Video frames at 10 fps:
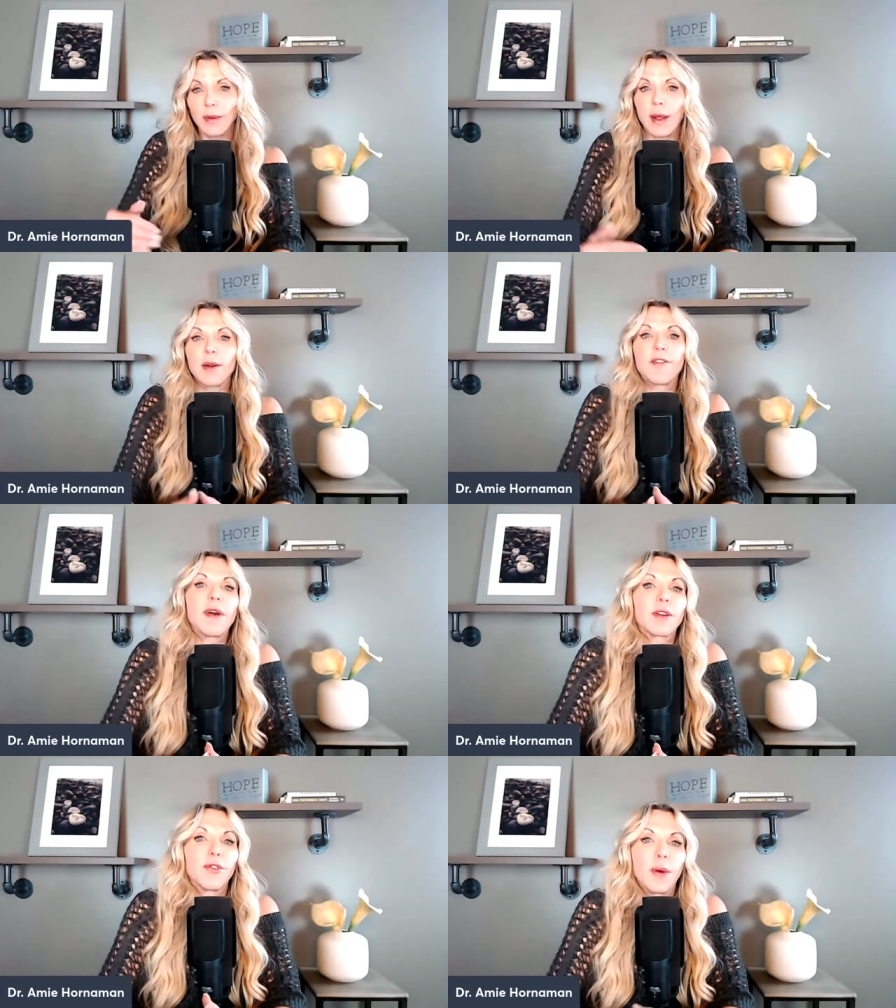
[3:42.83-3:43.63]
down
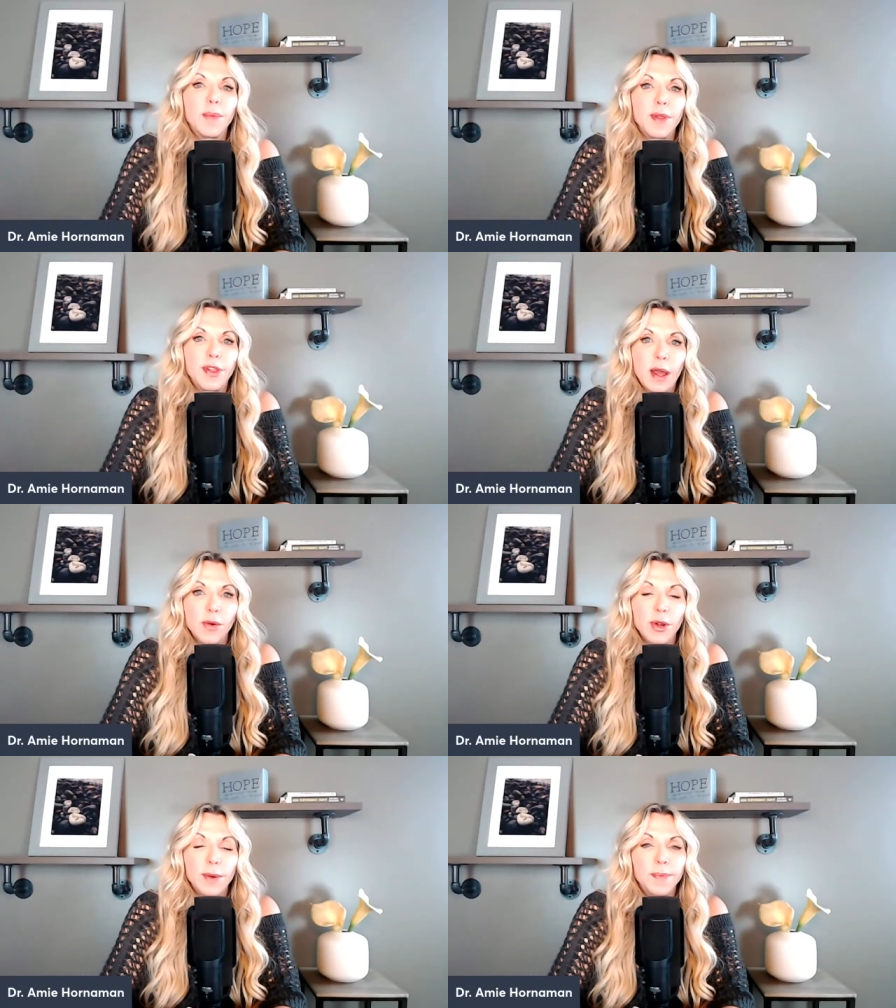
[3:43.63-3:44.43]
effect from the
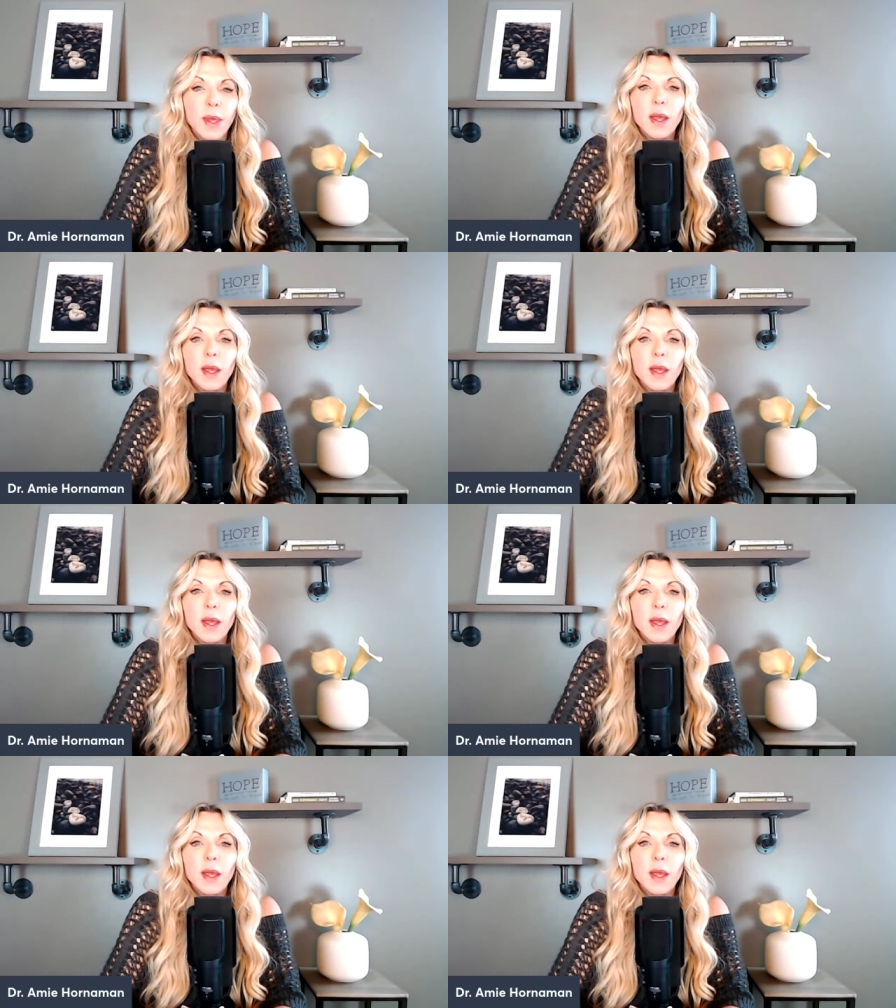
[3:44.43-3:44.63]
thyroid.